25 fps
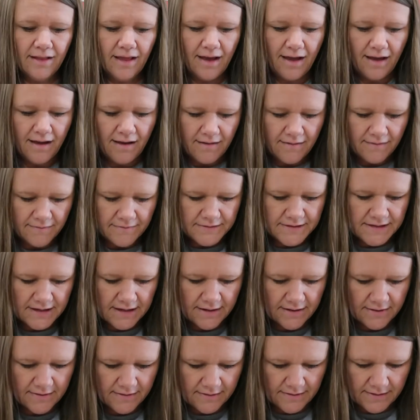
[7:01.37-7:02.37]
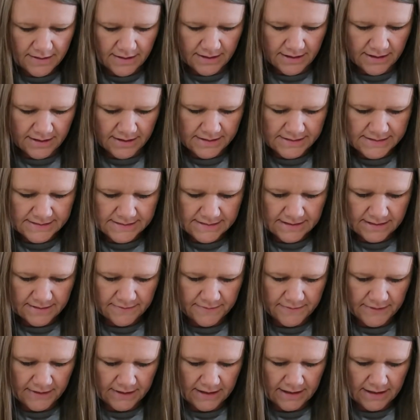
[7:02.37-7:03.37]
loved this,
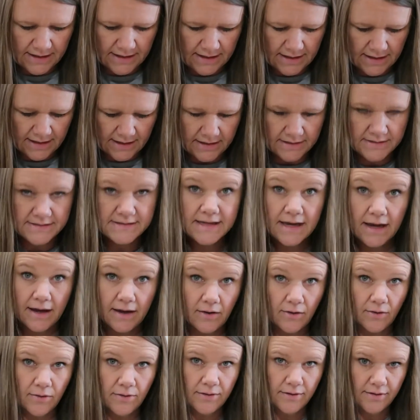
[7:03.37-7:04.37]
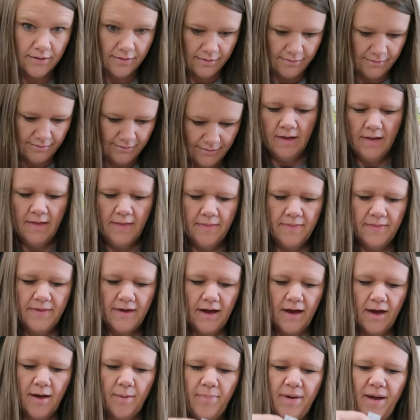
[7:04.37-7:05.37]
if I can get it untangled,
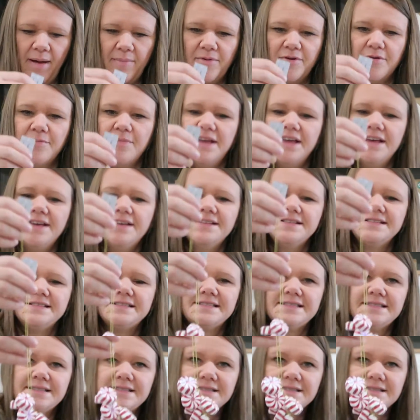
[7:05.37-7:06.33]
the peppermints,